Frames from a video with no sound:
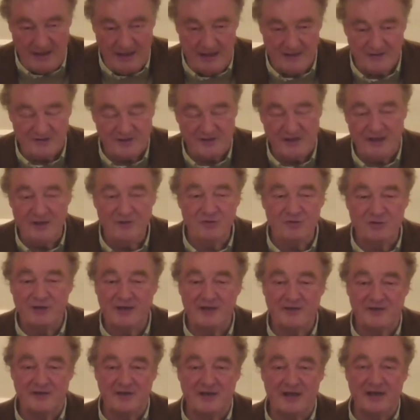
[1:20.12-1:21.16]
It's
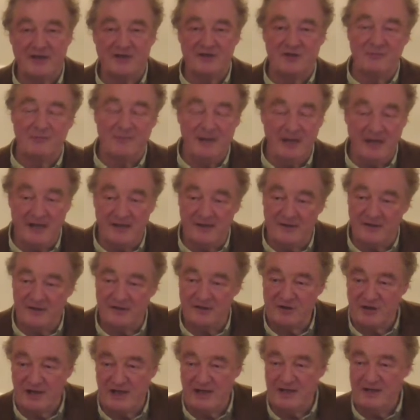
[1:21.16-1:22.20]
interesting to me
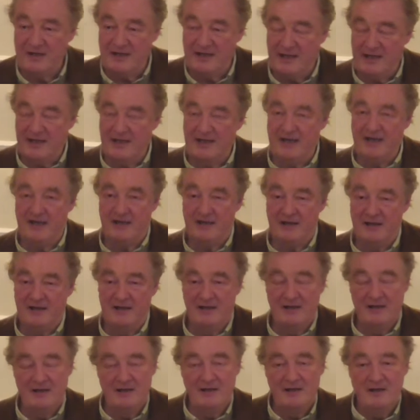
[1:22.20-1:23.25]
that in the
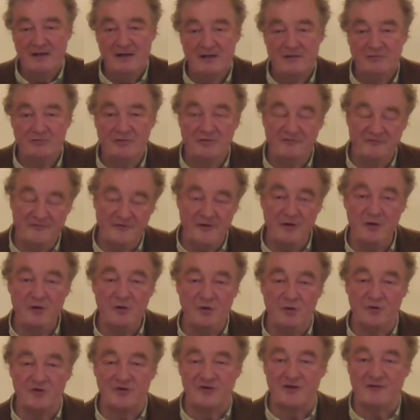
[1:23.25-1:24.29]

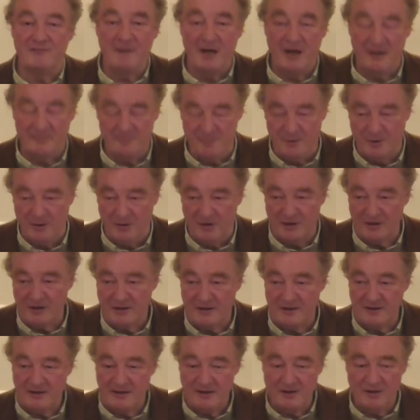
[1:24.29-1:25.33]
reviews of my
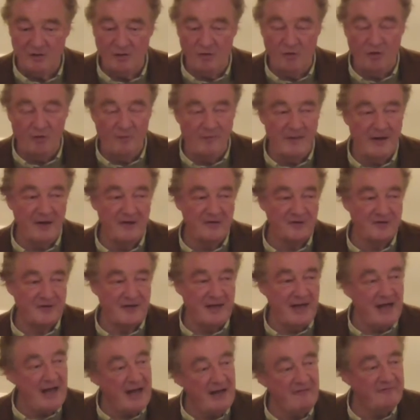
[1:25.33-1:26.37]
book,
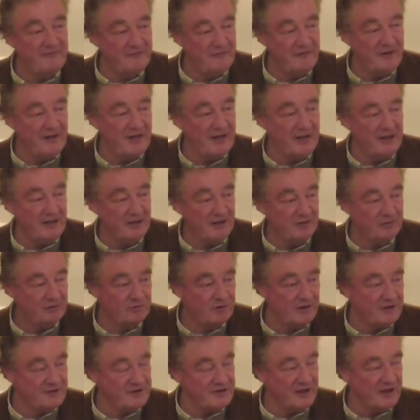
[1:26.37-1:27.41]
almost every
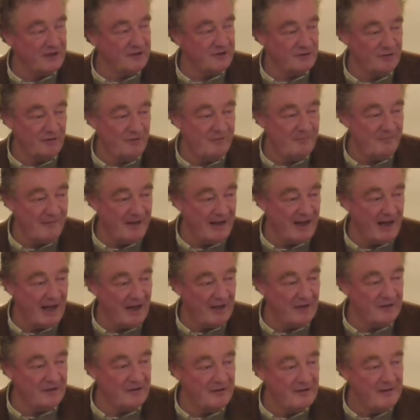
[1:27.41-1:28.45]
critic to a
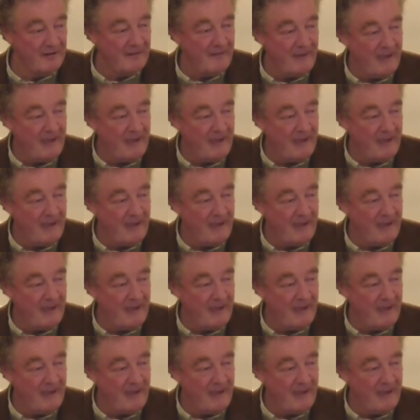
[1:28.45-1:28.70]
man